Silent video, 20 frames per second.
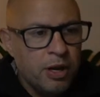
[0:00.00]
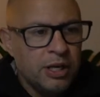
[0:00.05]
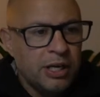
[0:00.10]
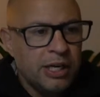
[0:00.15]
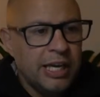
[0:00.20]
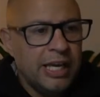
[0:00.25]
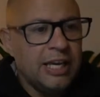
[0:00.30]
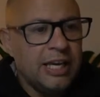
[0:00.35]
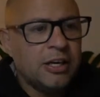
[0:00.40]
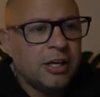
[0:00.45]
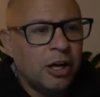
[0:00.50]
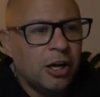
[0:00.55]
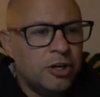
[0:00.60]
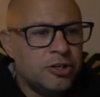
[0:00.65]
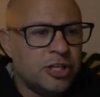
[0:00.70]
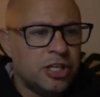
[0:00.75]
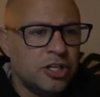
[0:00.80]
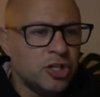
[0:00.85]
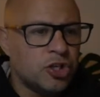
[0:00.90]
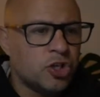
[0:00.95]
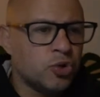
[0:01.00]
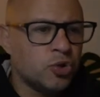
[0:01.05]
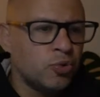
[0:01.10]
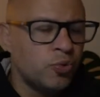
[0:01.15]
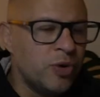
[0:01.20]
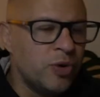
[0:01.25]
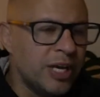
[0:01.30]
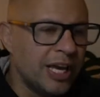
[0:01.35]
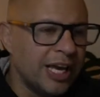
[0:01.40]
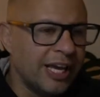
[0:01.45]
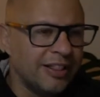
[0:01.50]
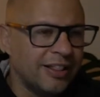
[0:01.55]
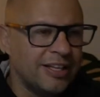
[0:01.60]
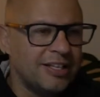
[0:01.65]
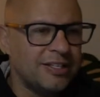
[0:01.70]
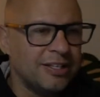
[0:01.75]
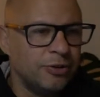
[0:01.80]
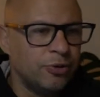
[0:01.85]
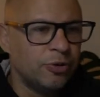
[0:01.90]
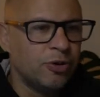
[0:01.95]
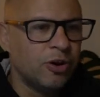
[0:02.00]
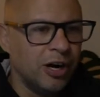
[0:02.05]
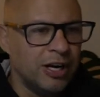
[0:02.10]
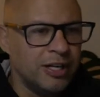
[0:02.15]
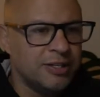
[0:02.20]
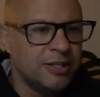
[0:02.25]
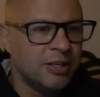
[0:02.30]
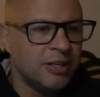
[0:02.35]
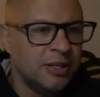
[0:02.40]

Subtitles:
In close, they're just swinging these little guys.